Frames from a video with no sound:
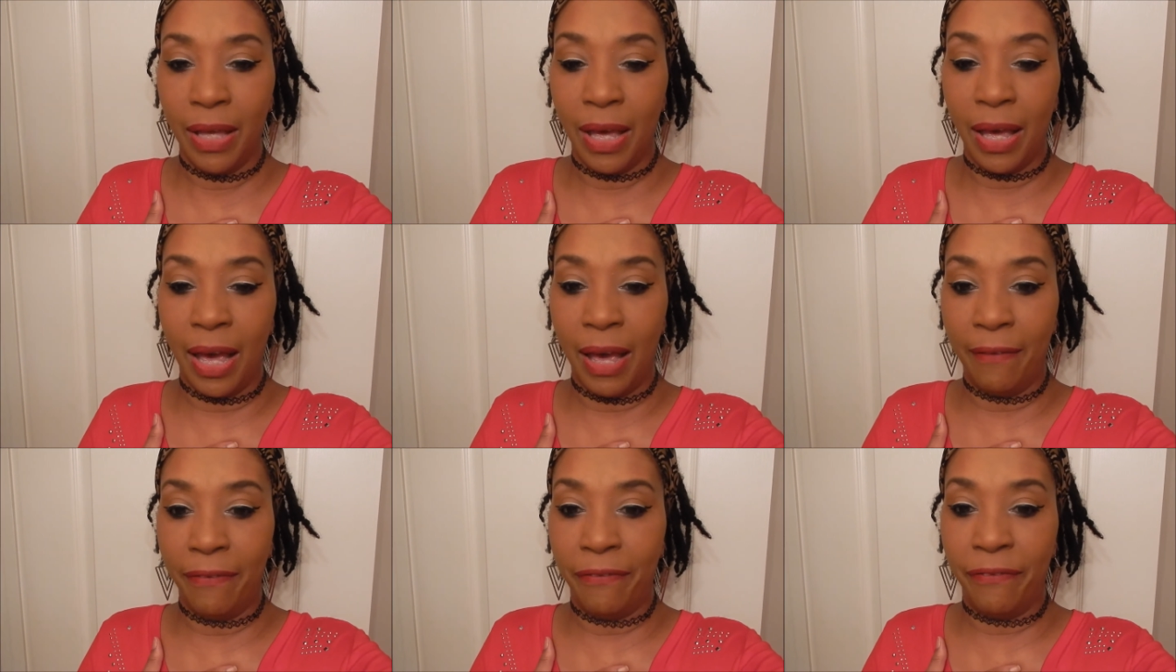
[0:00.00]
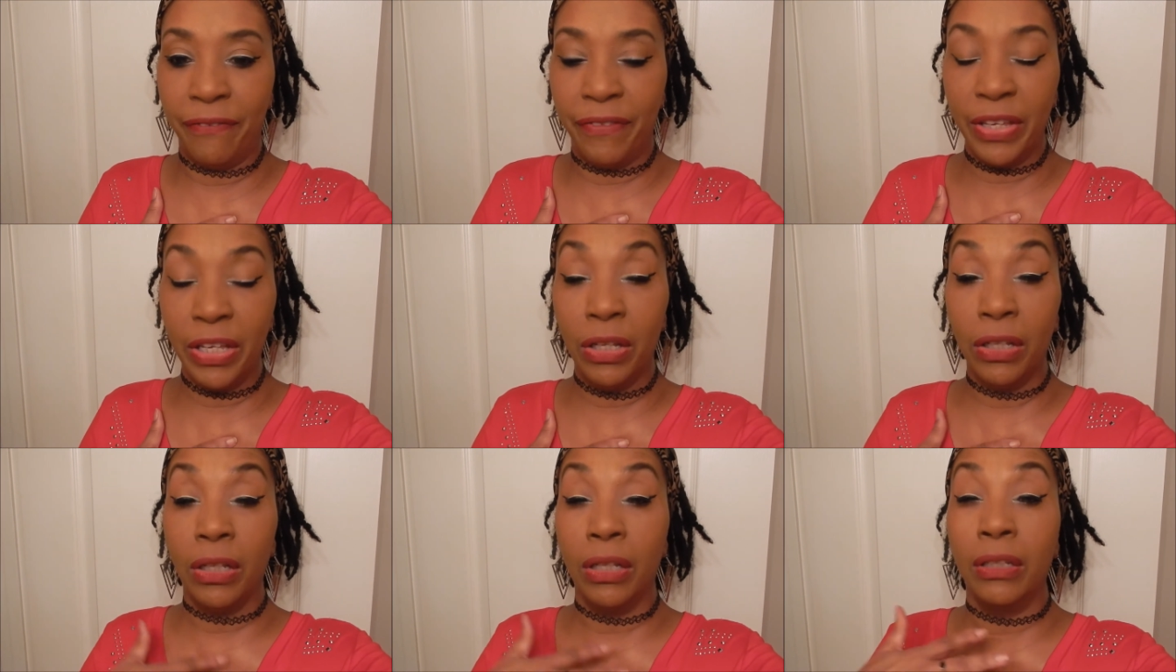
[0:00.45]
I
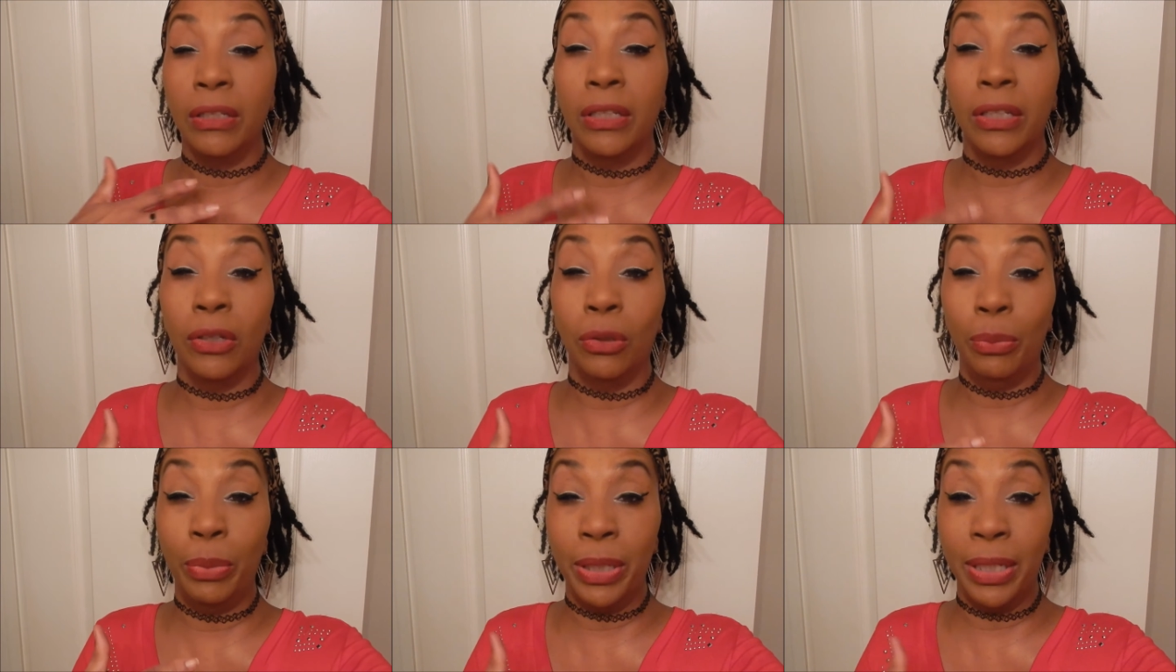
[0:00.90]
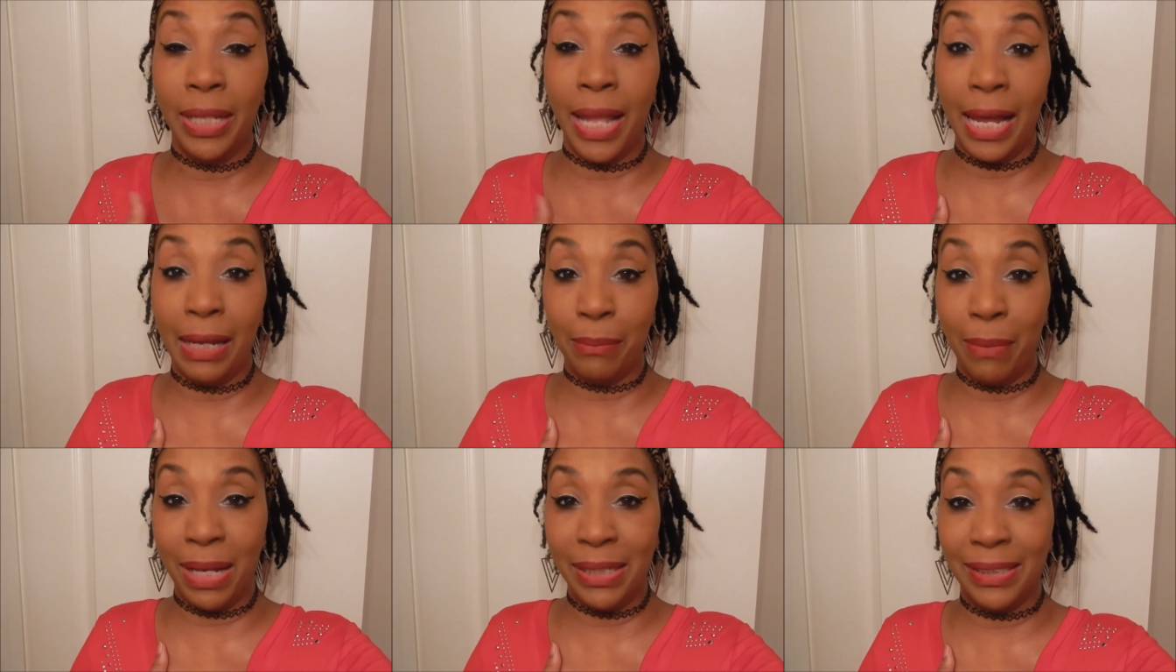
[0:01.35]
feel a little bit
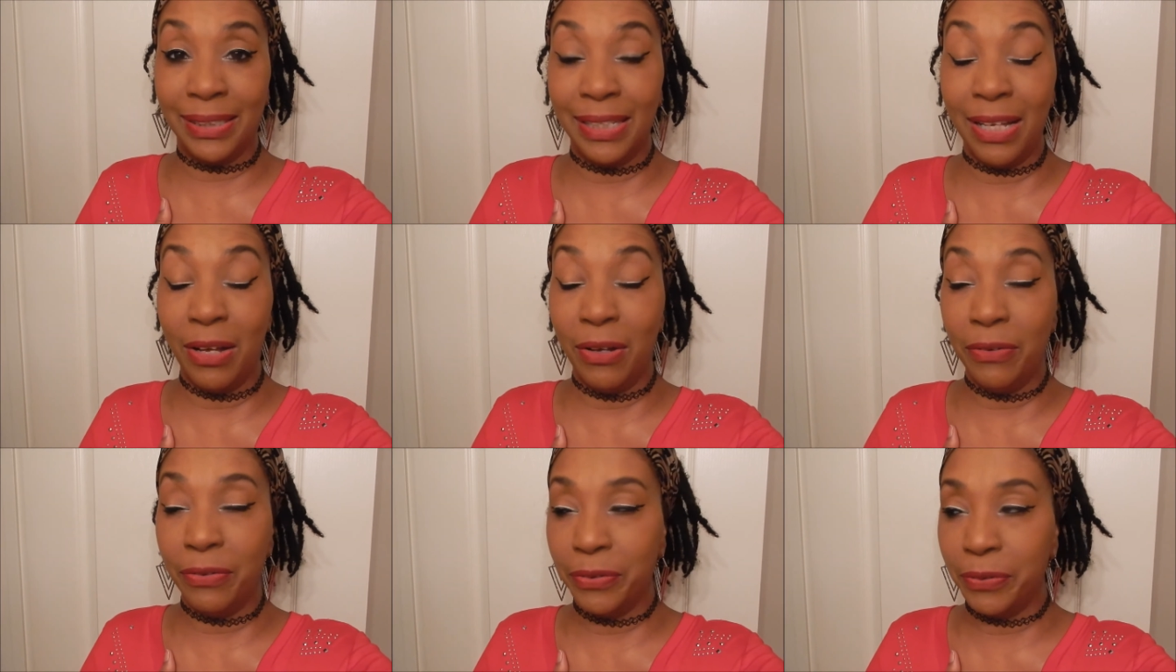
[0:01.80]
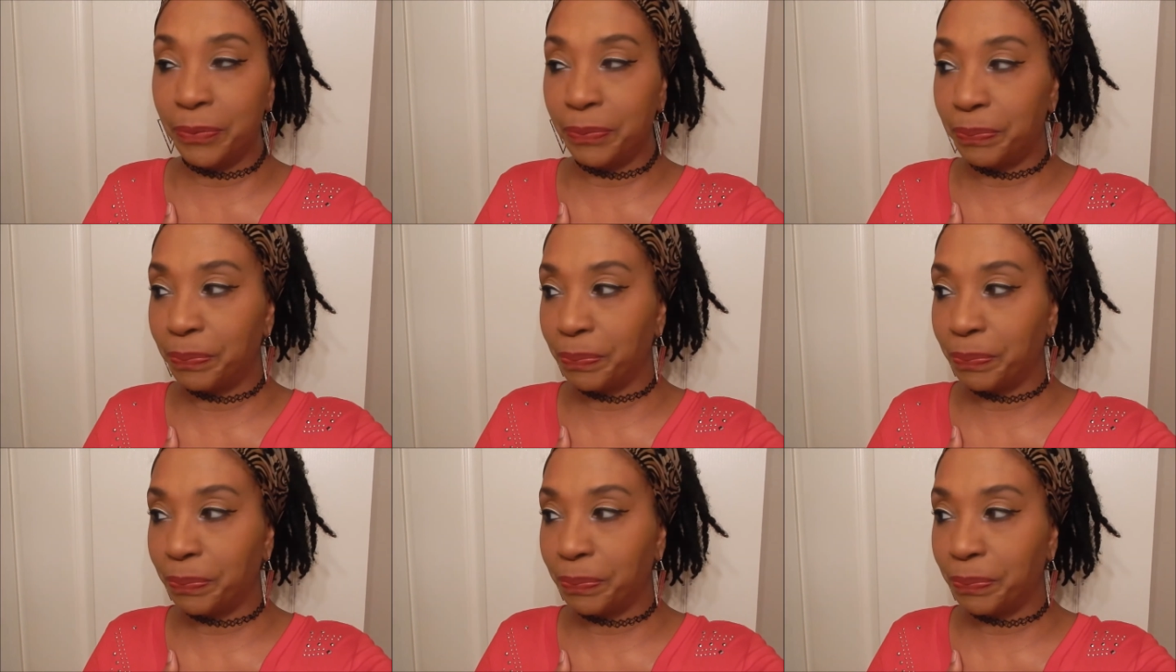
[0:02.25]
like myself.